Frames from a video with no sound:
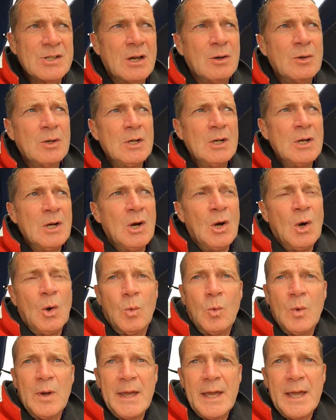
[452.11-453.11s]
So
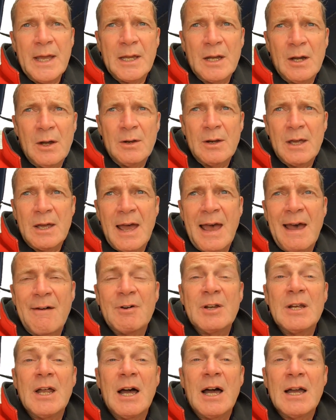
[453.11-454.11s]
we're going to
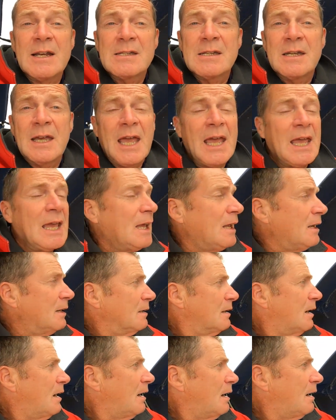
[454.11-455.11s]
have a night in
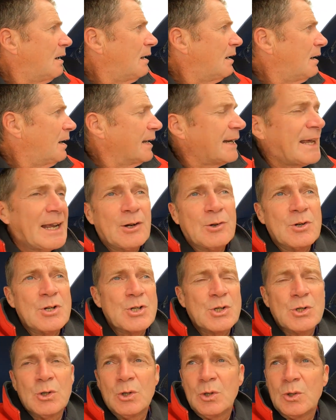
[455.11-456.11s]
an
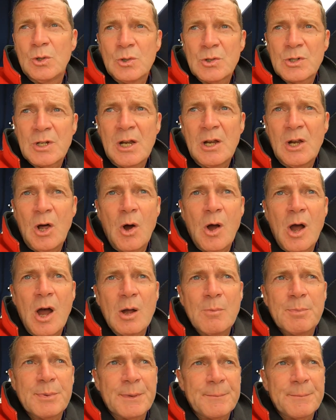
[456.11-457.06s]
anchorage called Longhope,